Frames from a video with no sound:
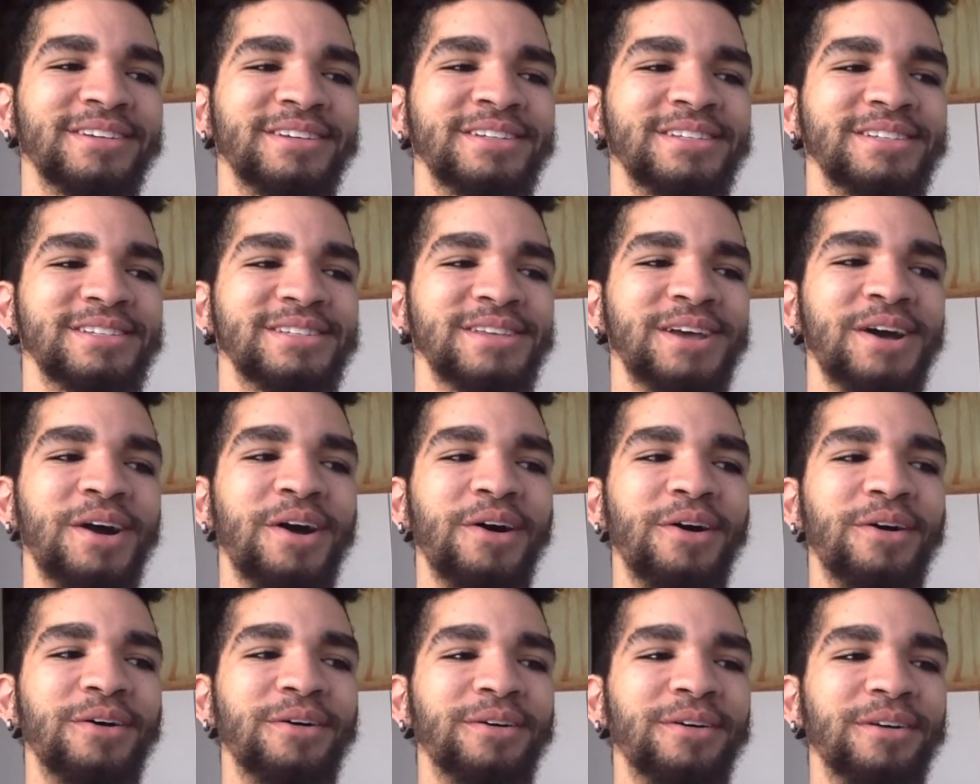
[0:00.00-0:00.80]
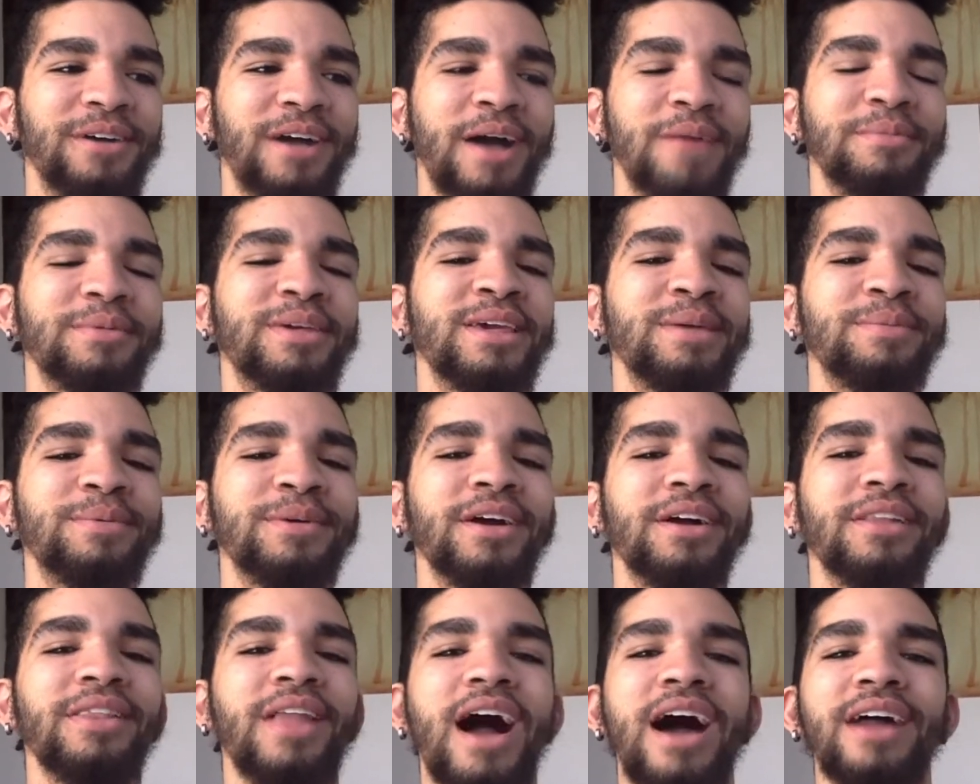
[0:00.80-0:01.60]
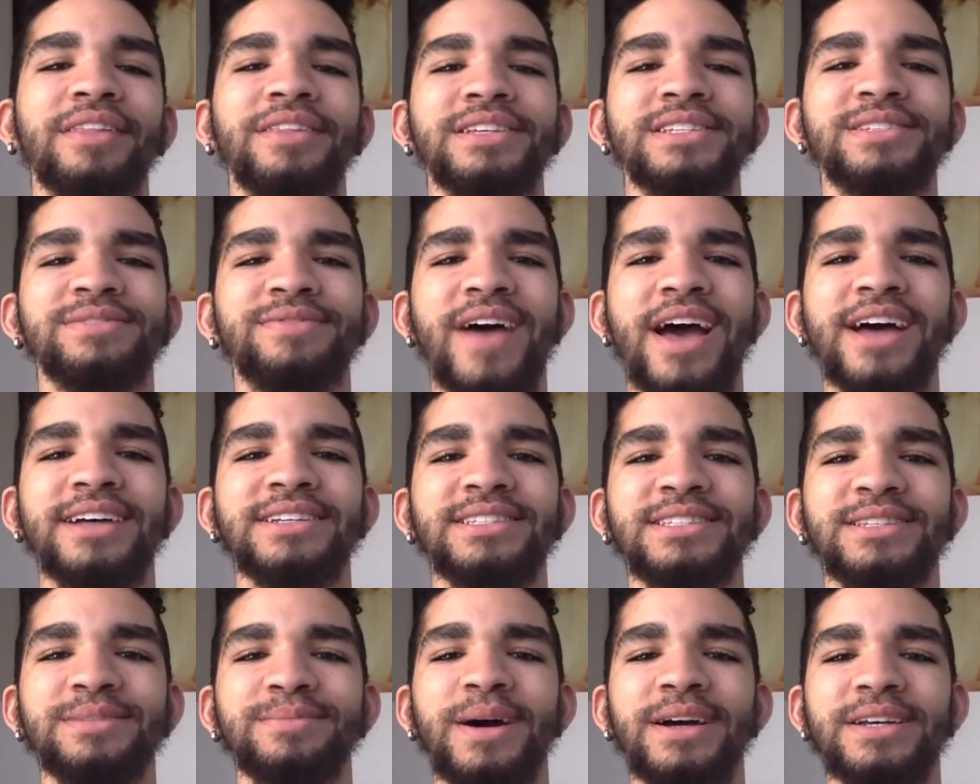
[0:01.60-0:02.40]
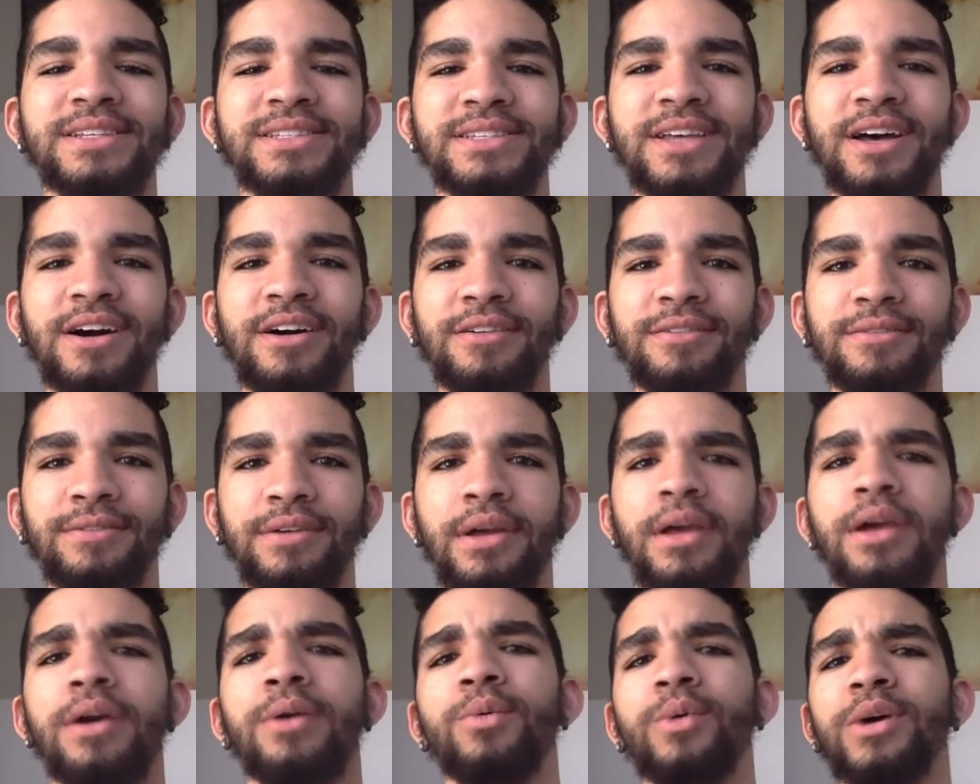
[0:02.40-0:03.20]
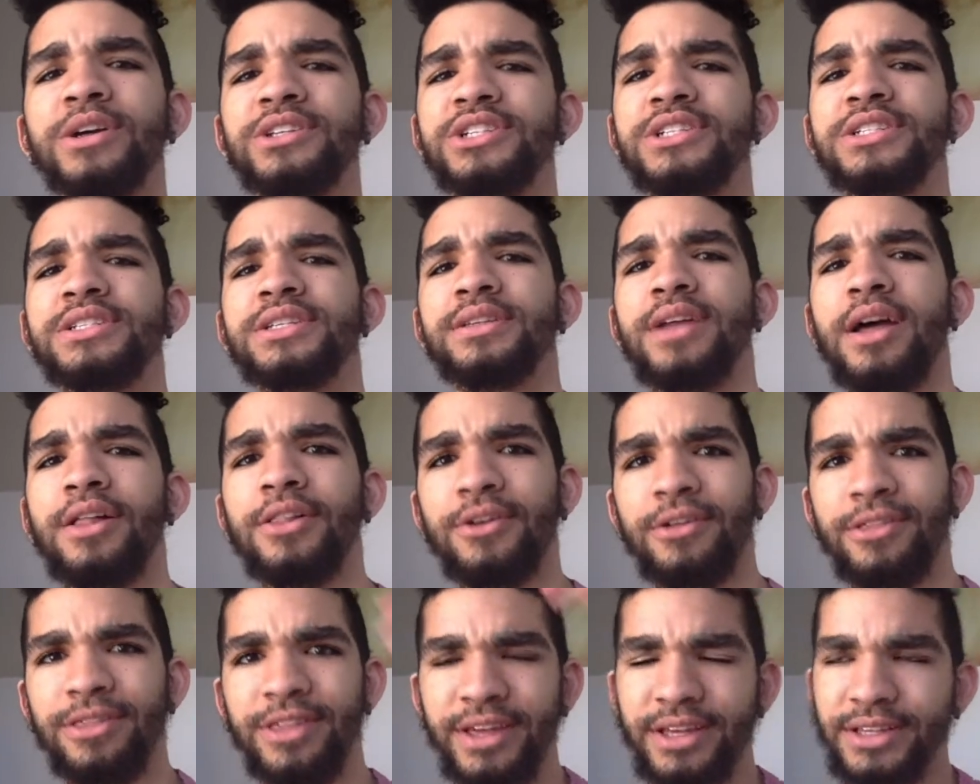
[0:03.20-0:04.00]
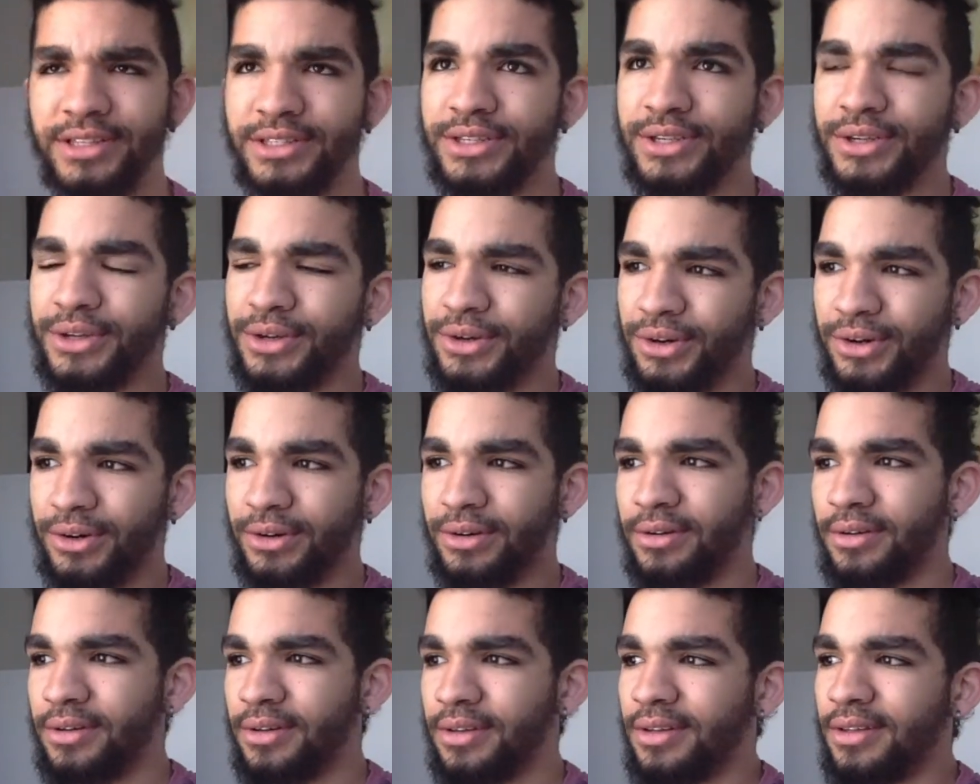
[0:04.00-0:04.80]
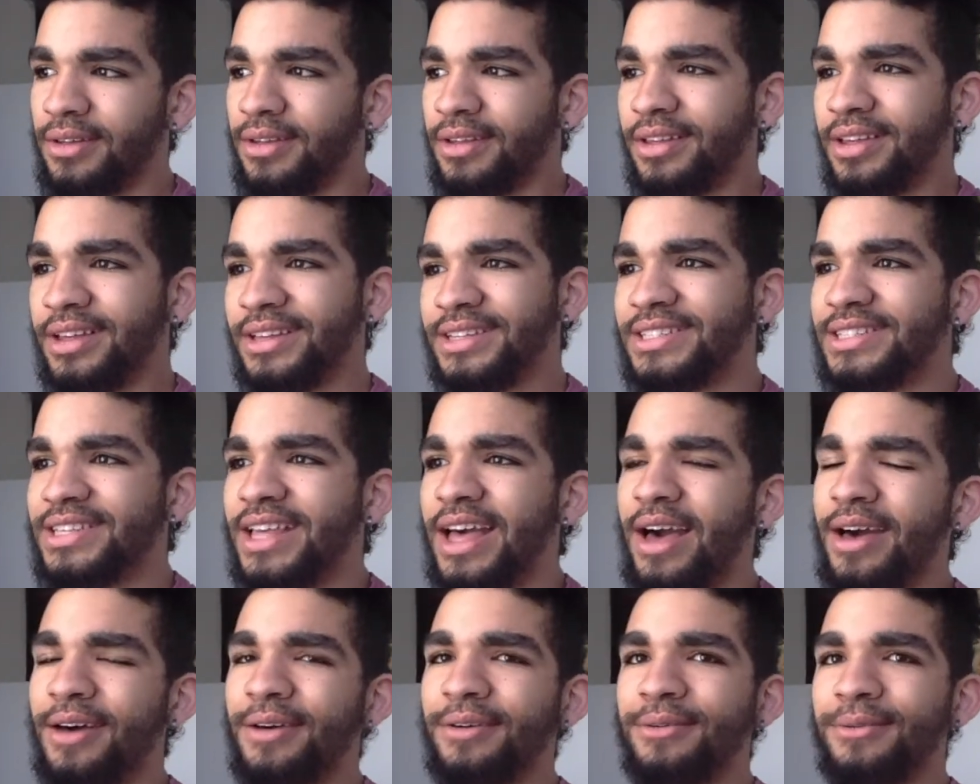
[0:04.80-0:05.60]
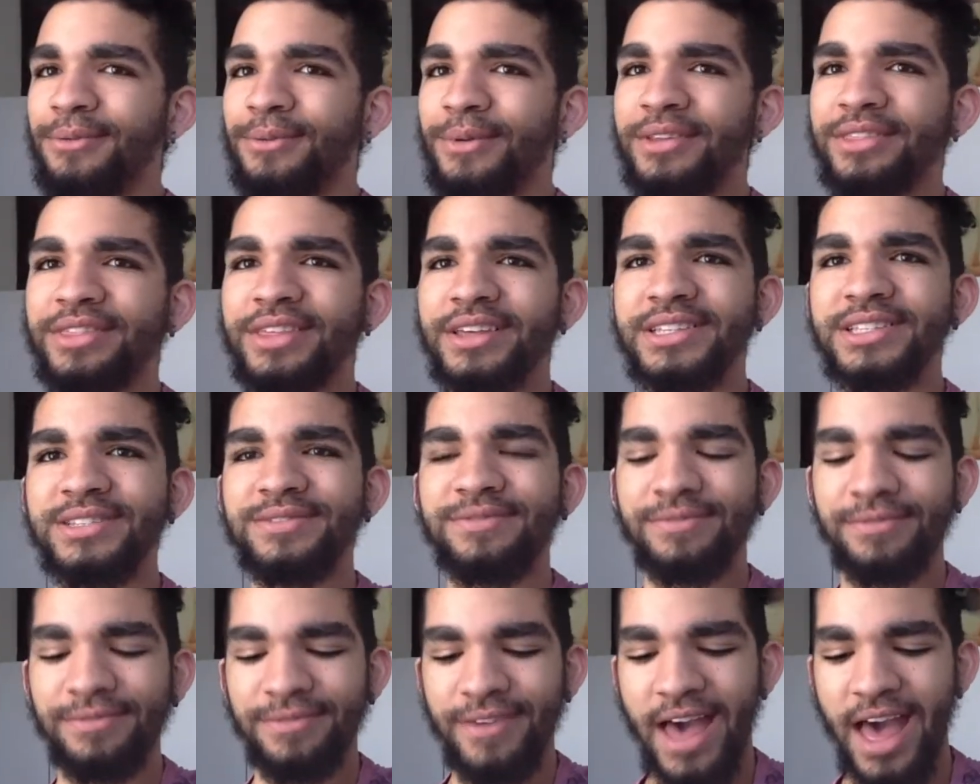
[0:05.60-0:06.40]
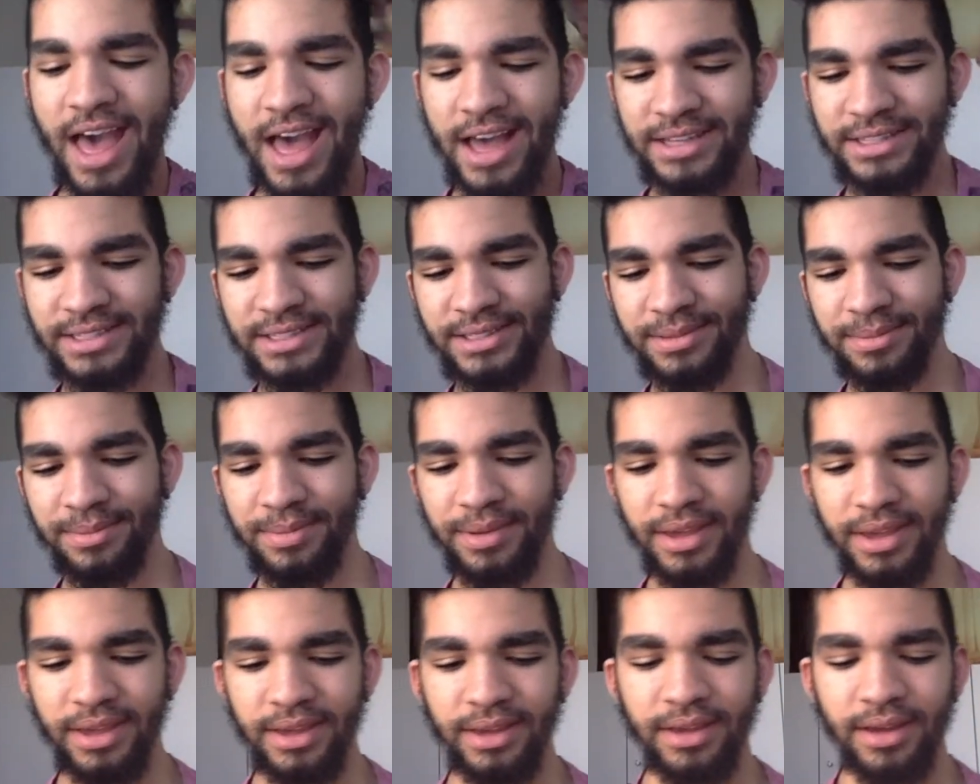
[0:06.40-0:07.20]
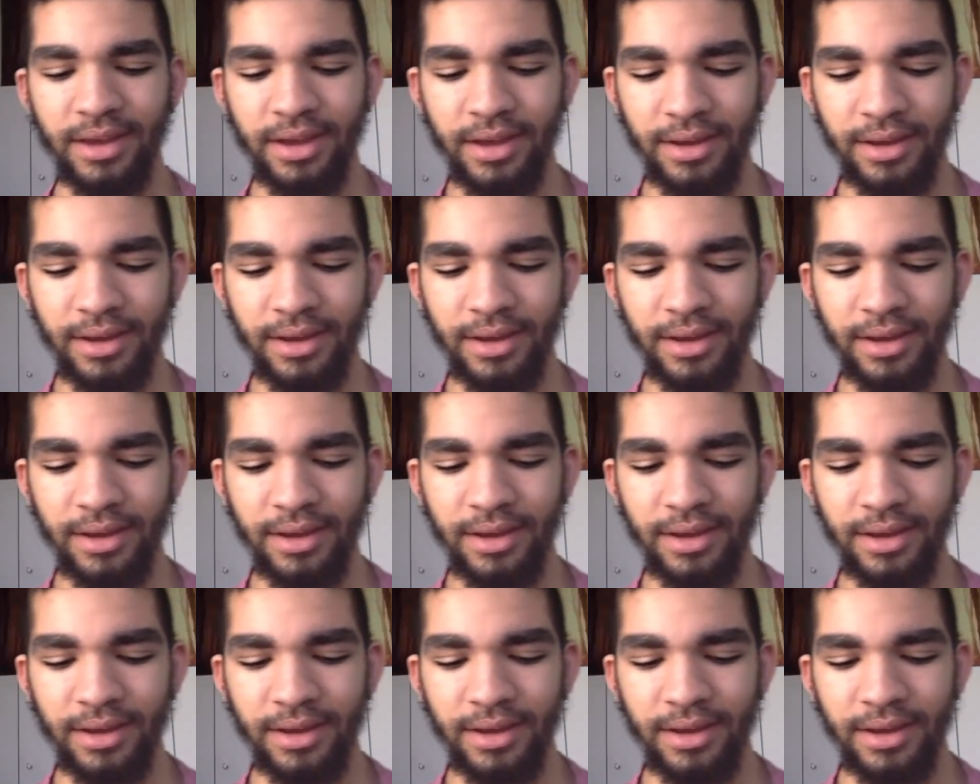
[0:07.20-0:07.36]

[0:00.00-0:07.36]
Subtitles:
So I'm keeping a lot of this fast to myself, which is another thing too, is that with this fast being